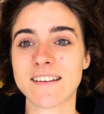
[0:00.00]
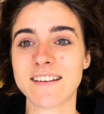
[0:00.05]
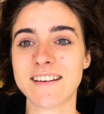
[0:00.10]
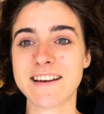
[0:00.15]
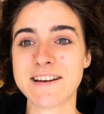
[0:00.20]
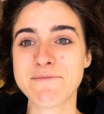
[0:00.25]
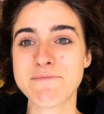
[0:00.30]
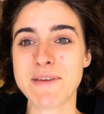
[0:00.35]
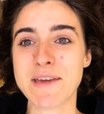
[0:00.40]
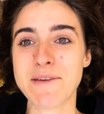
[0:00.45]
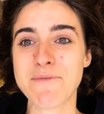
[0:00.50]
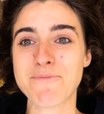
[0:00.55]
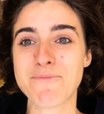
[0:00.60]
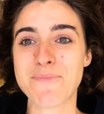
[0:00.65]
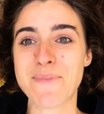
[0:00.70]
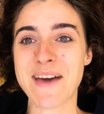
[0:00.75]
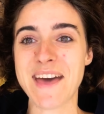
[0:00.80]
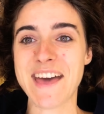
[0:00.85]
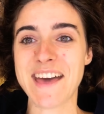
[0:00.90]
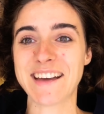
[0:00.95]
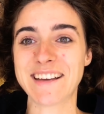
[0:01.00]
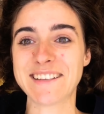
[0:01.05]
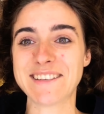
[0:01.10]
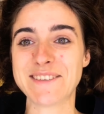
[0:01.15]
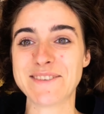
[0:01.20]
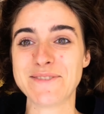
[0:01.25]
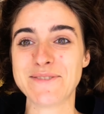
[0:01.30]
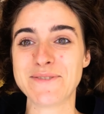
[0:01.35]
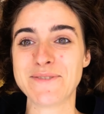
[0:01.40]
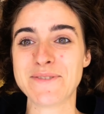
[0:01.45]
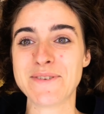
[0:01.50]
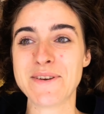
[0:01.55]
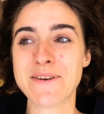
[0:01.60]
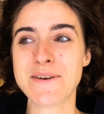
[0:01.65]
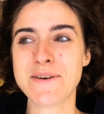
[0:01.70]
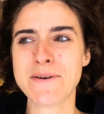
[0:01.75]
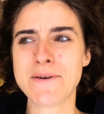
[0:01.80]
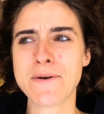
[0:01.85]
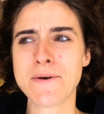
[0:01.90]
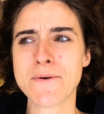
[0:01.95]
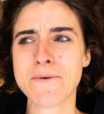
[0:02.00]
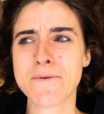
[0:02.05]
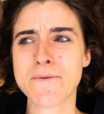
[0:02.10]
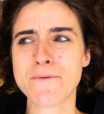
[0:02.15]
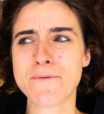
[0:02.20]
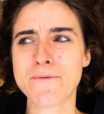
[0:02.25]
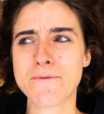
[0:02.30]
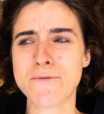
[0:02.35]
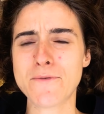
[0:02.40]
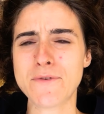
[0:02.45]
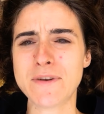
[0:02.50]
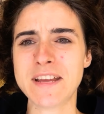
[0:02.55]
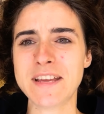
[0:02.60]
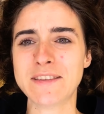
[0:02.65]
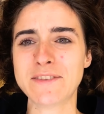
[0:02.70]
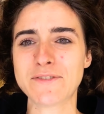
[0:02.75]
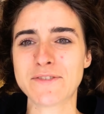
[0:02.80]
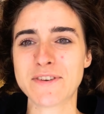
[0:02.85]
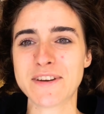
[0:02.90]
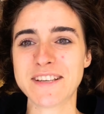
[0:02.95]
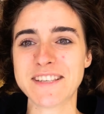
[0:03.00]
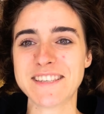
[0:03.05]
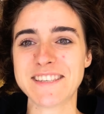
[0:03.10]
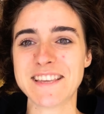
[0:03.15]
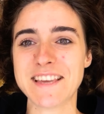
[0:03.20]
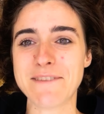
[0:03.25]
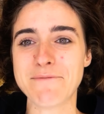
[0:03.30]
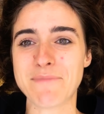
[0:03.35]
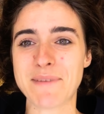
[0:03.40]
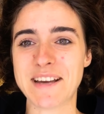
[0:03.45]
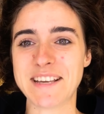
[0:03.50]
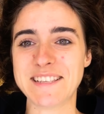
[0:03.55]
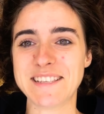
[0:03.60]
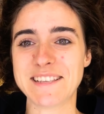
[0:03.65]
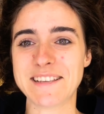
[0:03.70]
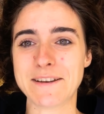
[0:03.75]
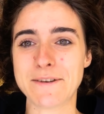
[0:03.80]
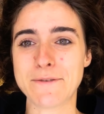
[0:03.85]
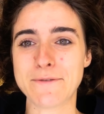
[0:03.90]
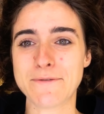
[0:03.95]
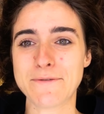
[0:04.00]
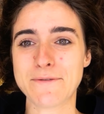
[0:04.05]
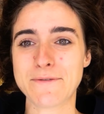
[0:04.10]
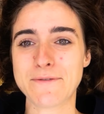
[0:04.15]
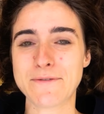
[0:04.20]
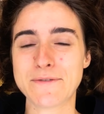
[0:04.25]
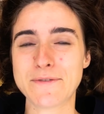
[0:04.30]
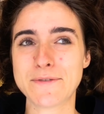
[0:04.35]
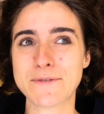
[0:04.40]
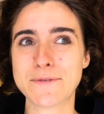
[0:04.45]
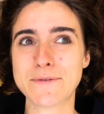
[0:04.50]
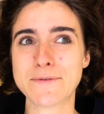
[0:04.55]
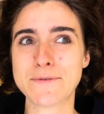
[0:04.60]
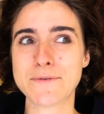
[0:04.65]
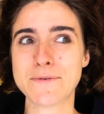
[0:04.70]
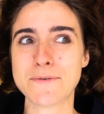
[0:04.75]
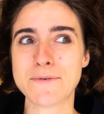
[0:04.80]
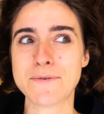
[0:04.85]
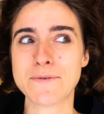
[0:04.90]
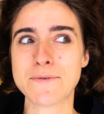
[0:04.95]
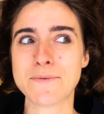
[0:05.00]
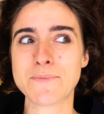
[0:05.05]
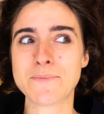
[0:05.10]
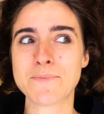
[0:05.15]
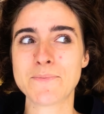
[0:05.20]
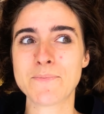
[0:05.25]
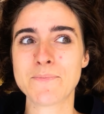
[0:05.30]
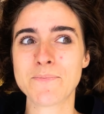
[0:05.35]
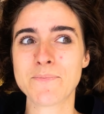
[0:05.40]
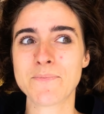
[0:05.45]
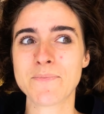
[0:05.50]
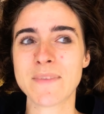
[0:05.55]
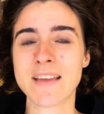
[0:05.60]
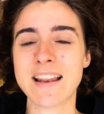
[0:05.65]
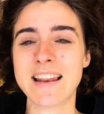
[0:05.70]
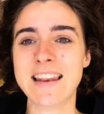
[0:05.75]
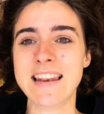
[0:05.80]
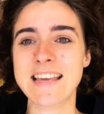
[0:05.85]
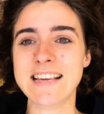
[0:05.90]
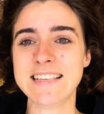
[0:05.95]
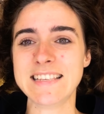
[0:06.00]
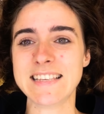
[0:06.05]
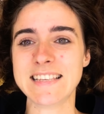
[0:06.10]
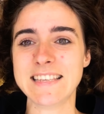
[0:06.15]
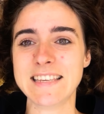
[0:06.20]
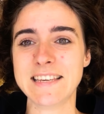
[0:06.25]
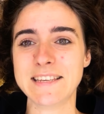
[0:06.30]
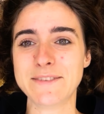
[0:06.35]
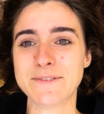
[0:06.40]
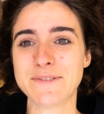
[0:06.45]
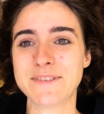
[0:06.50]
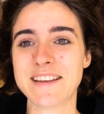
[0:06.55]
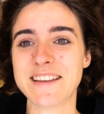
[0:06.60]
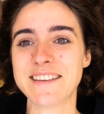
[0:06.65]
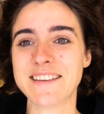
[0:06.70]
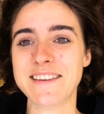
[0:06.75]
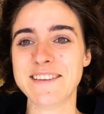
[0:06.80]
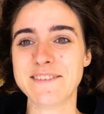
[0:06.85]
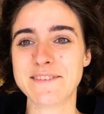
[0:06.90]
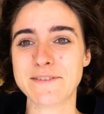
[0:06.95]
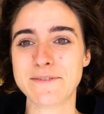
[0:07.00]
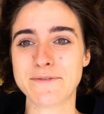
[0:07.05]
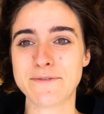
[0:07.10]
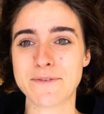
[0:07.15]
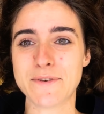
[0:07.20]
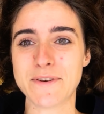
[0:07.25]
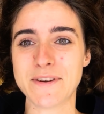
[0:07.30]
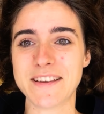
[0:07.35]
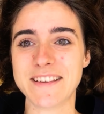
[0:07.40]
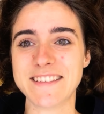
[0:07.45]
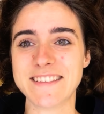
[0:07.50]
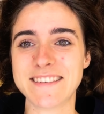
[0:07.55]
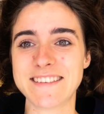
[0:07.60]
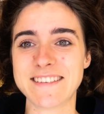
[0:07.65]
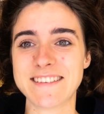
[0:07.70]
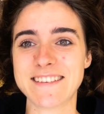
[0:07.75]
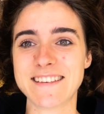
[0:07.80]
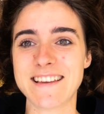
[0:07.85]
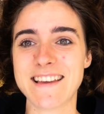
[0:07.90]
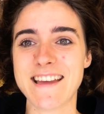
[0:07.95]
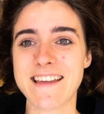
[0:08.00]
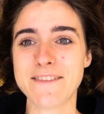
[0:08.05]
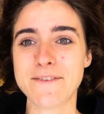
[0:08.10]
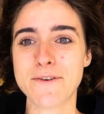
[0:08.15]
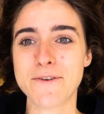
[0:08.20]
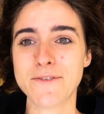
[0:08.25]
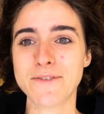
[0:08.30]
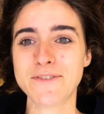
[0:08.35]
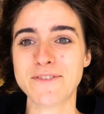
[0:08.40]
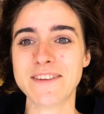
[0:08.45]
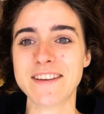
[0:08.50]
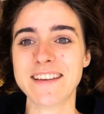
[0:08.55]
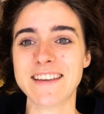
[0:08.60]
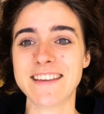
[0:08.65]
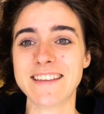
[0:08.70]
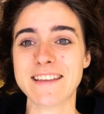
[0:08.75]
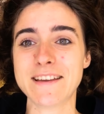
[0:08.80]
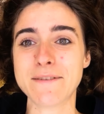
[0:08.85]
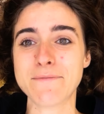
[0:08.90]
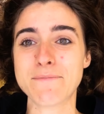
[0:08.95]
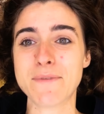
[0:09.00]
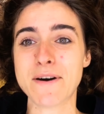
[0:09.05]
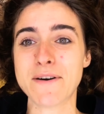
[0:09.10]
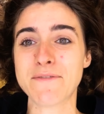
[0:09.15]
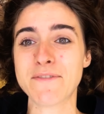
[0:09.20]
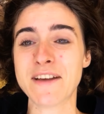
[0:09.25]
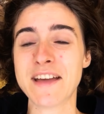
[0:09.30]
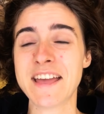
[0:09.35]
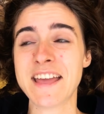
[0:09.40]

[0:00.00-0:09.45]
coming back to fully trusting myself, to listening to that inner voice and honoring it above